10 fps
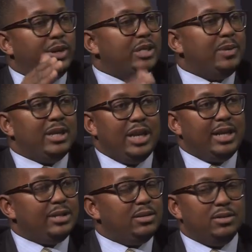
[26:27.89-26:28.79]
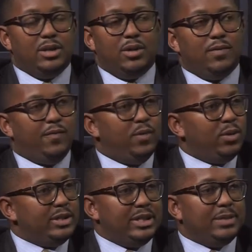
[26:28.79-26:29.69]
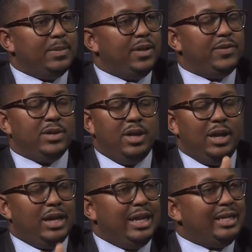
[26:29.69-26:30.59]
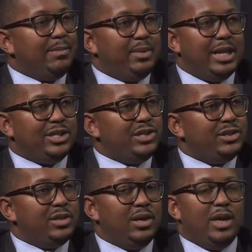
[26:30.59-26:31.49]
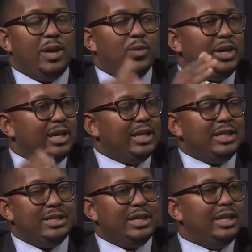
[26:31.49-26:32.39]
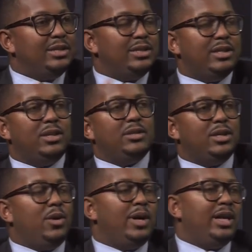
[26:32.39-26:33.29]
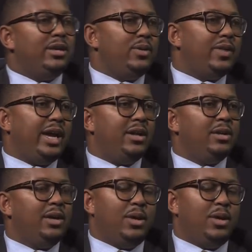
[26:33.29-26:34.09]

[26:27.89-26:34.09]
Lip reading: We're gonna spend the next, 4 to 6 months collecting pledges, and we're gonna get these kids to go ahead and do that.